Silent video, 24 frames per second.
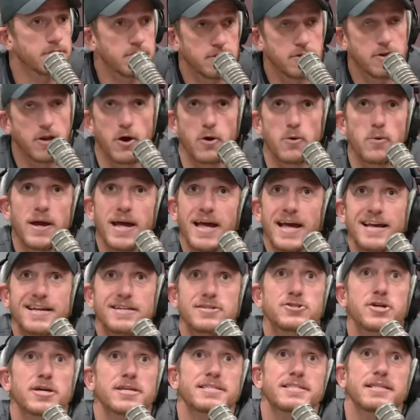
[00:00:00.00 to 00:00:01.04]
know,
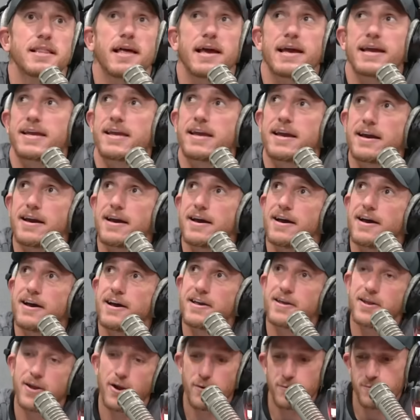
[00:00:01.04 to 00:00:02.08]
just like,
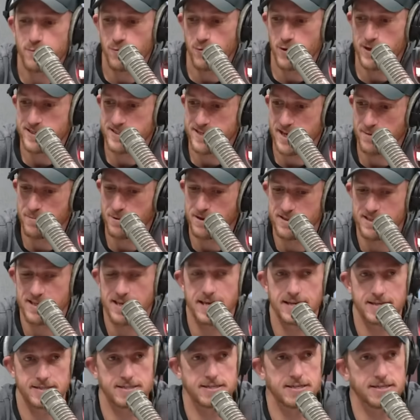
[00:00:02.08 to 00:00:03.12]
you know, we say about
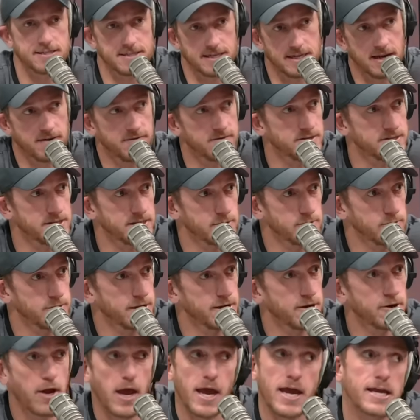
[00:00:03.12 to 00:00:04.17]
the ACC every single
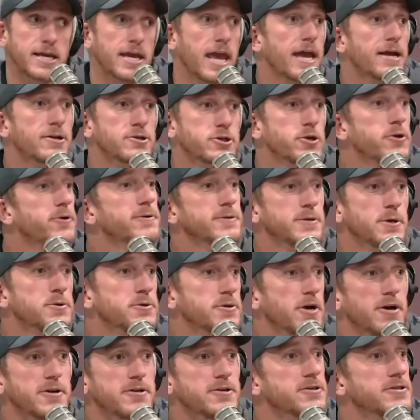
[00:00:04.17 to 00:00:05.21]
year, can't choose
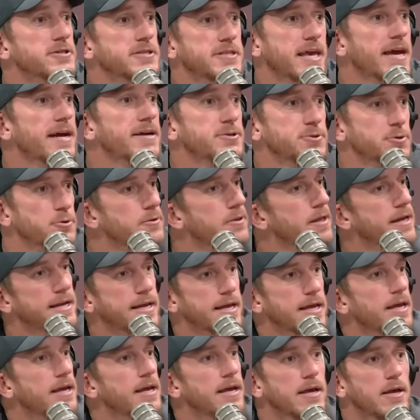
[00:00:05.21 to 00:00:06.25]
who's on your schedule.
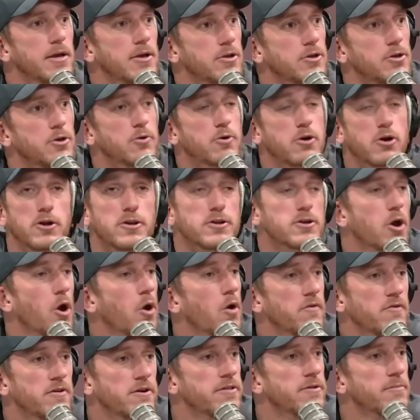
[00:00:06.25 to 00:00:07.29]
Like, you couldn't
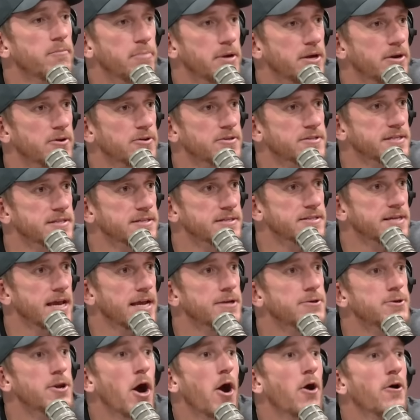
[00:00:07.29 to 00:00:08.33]
go over to the Bills and
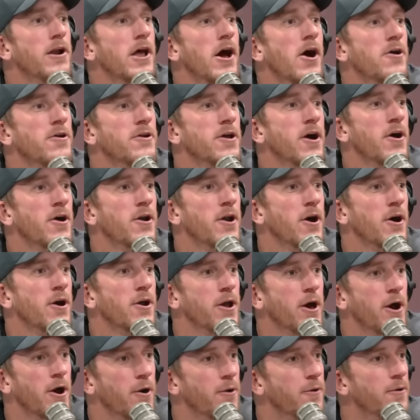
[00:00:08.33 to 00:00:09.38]
say,
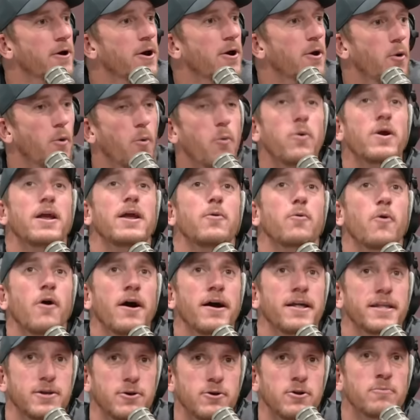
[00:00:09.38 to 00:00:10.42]
no. We
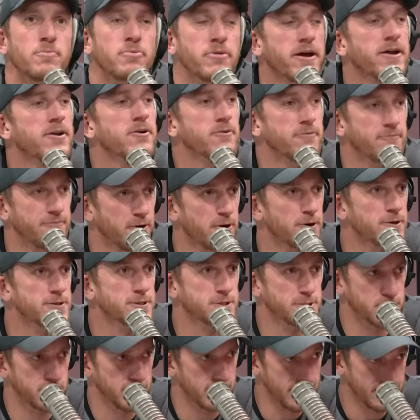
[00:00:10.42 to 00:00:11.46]
want you to play your
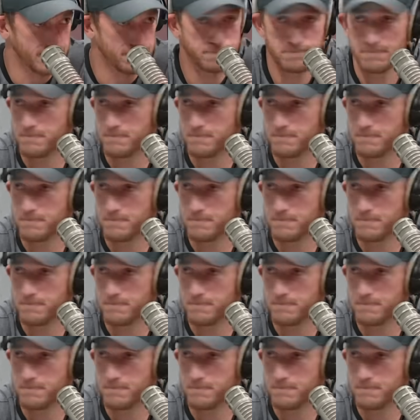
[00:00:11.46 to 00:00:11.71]
first string